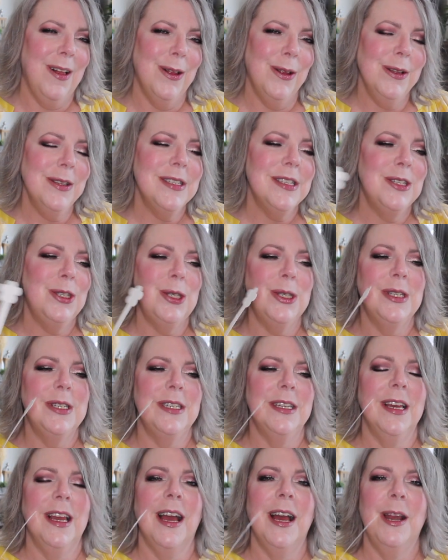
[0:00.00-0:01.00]
else just
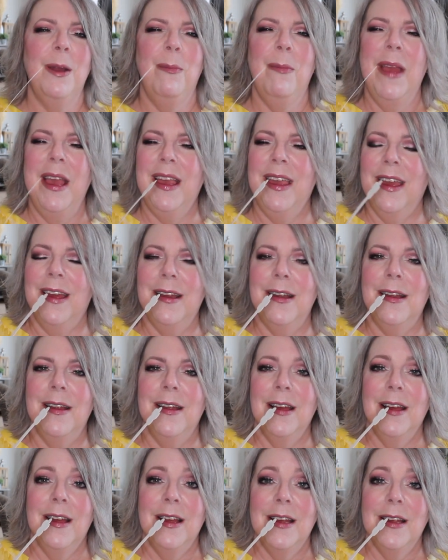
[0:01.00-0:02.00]
to kind of make it
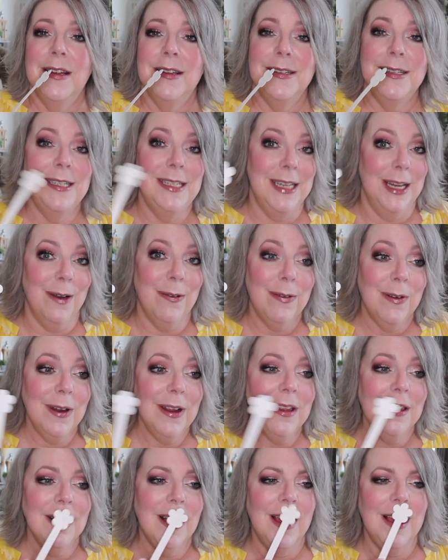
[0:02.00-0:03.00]

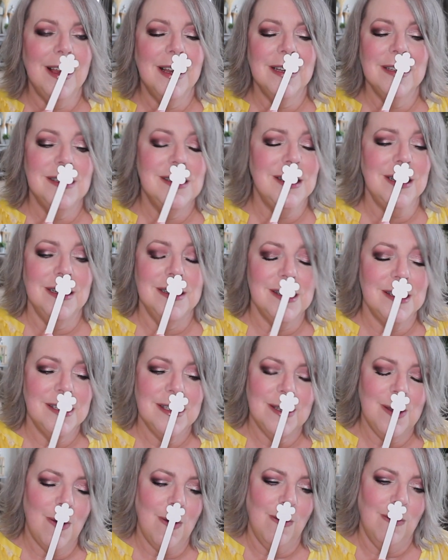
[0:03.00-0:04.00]
different like because it's
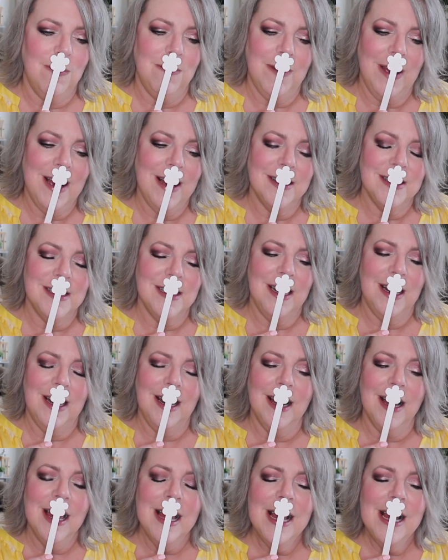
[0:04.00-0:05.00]
so
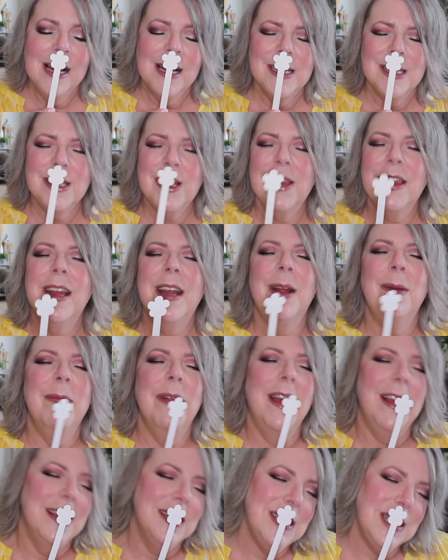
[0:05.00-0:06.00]
fascinating so then i'm
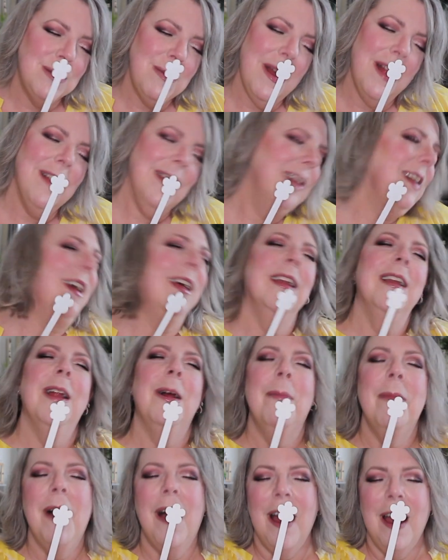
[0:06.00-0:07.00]
like smelling it and
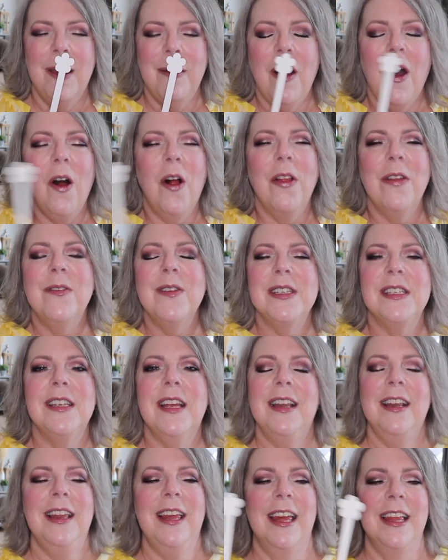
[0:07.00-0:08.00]
i'm i all of a
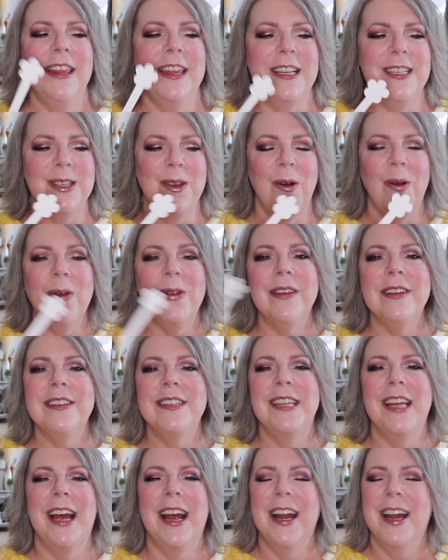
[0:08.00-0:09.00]
sudden get this whole
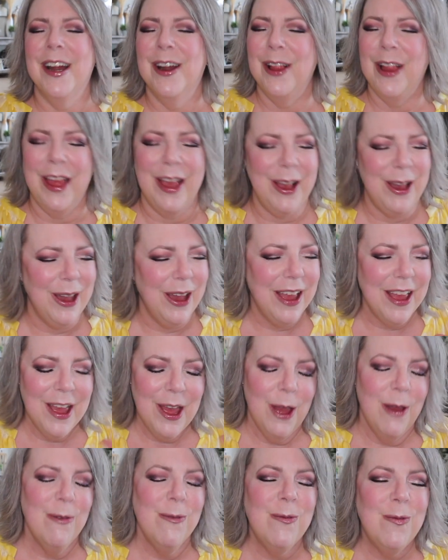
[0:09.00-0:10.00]
entire like
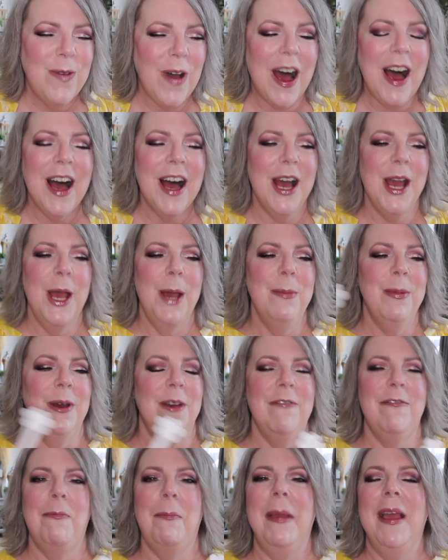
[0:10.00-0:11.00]
vibe
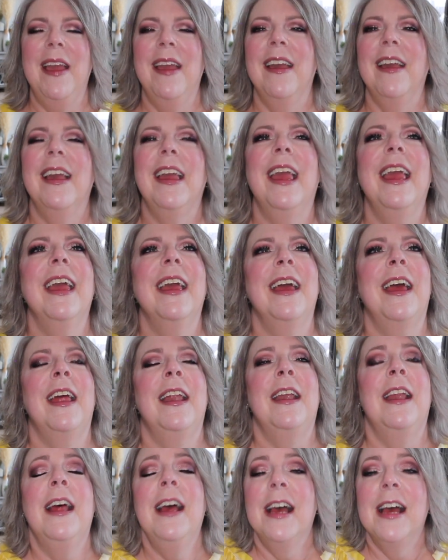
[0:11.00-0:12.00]
of being
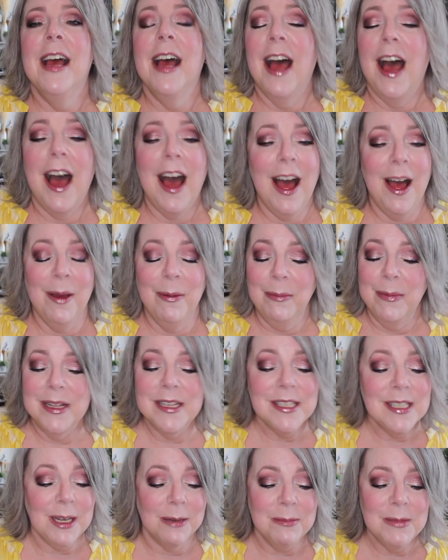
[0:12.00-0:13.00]
in um,
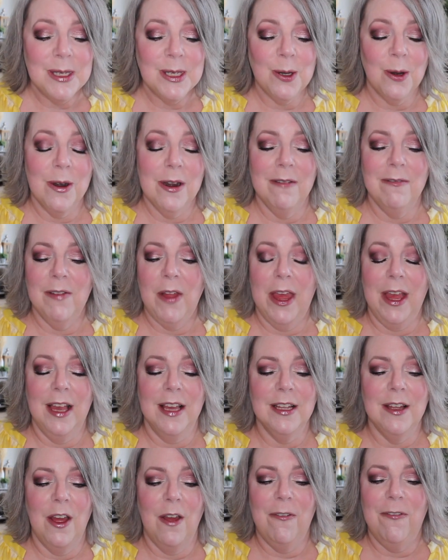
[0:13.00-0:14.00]
some sort of
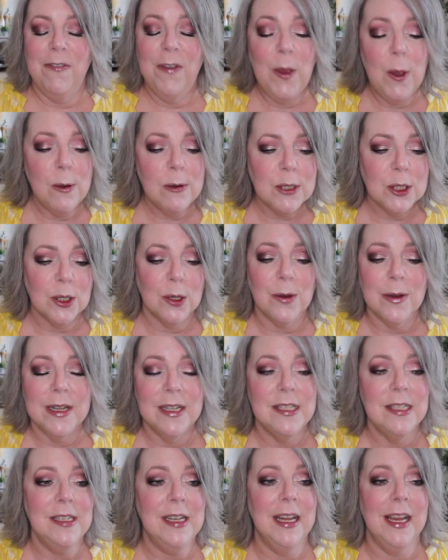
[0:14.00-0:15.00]
like
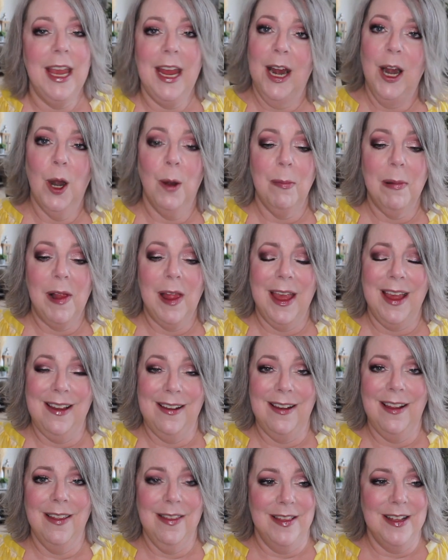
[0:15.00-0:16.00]
futuristic
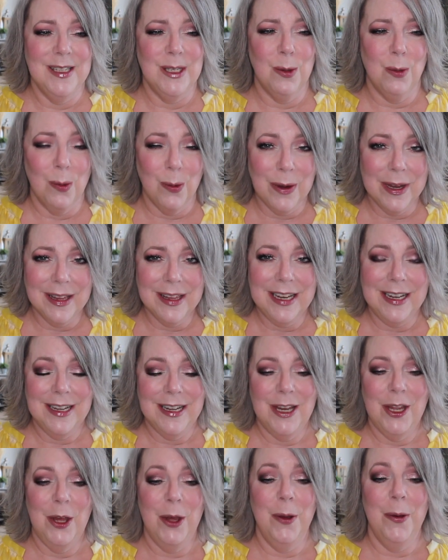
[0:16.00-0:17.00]
airplane that's really
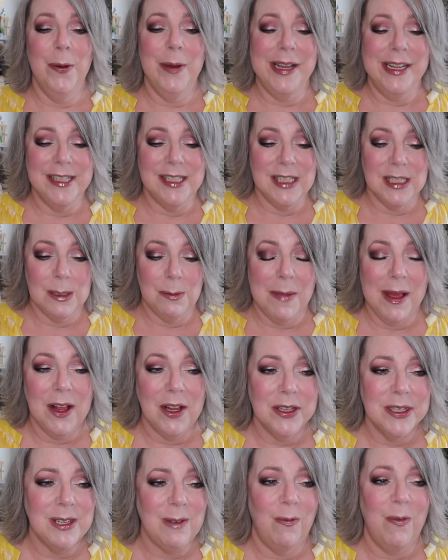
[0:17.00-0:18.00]
new. It
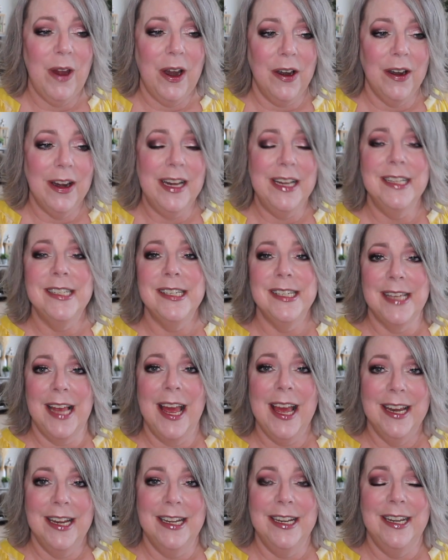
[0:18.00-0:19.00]
smells very
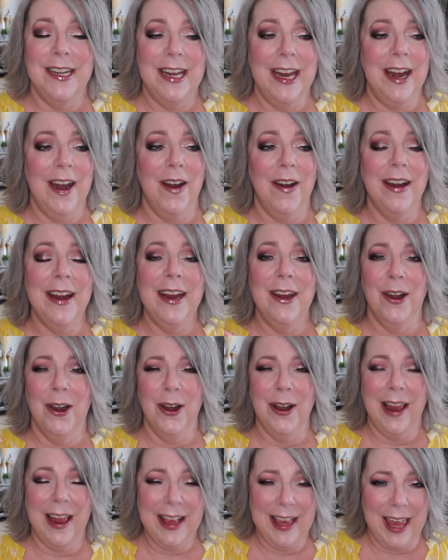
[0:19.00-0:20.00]
sanitary
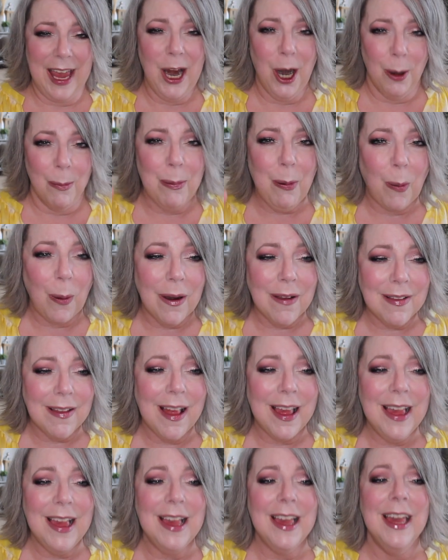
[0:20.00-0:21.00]
or like airport
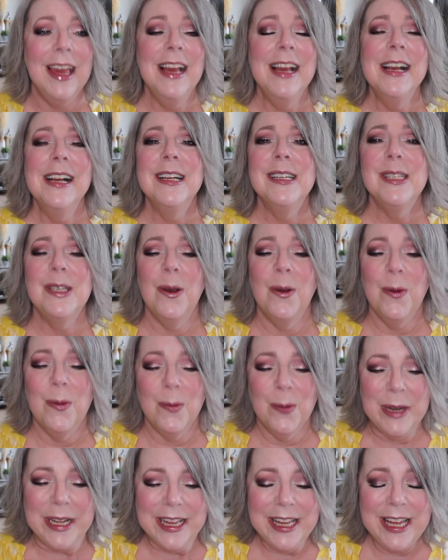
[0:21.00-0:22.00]
like, so
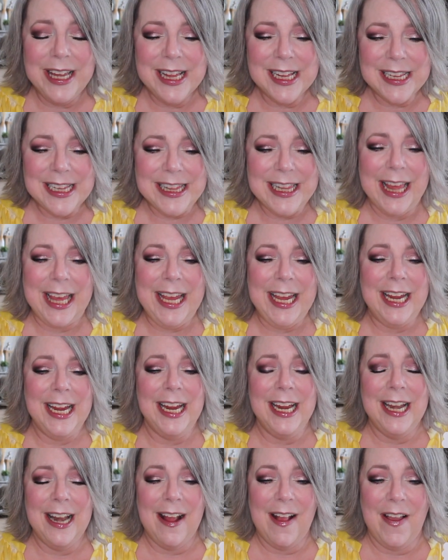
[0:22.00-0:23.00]
really
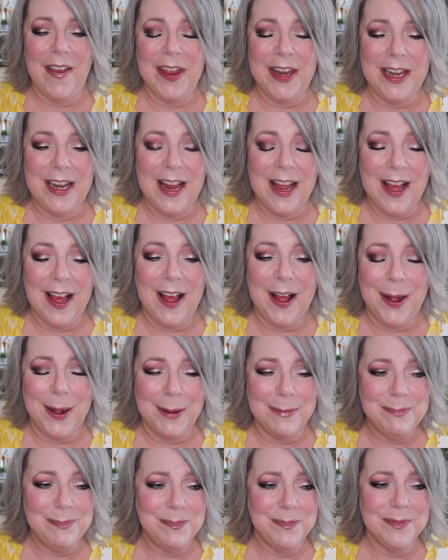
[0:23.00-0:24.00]
clean and
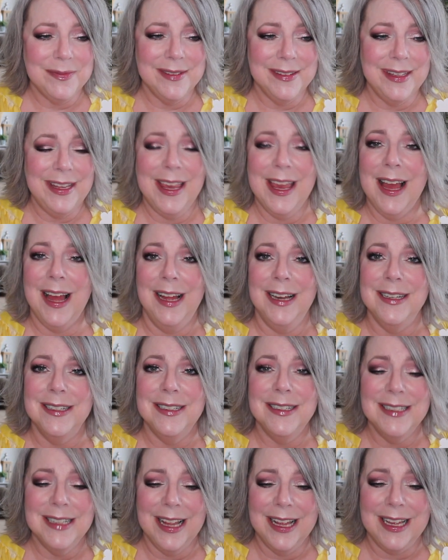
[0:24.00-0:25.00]
um, yeah,
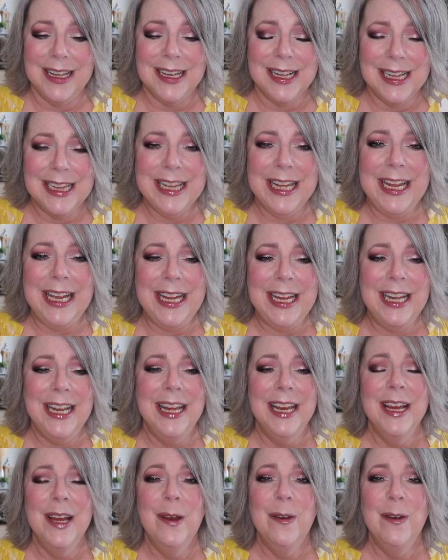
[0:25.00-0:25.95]
like clean